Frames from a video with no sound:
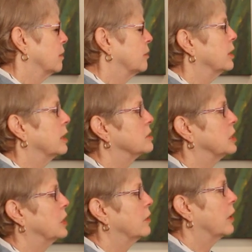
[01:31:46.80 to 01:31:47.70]
things
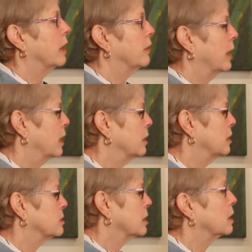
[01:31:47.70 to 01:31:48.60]
here and there. And that
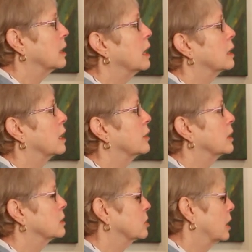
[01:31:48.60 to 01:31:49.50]
is, again, I think
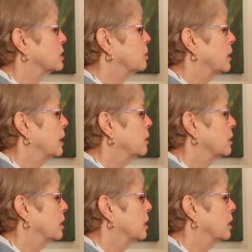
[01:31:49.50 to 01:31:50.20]
I talked about